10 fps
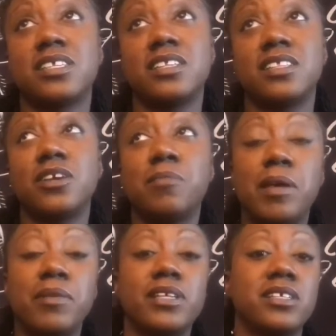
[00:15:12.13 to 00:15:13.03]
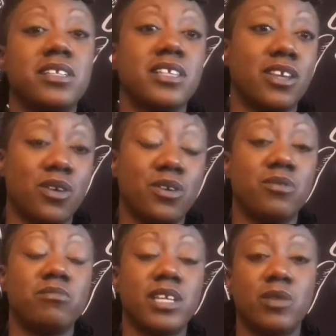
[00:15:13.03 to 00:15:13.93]
there may be a chance that you're
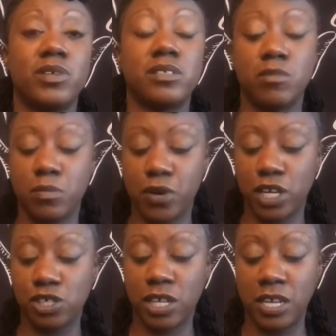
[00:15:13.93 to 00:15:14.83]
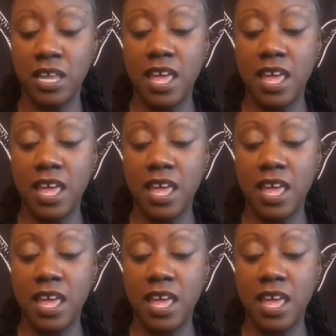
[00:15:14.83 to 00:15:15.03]
dealing with some depression.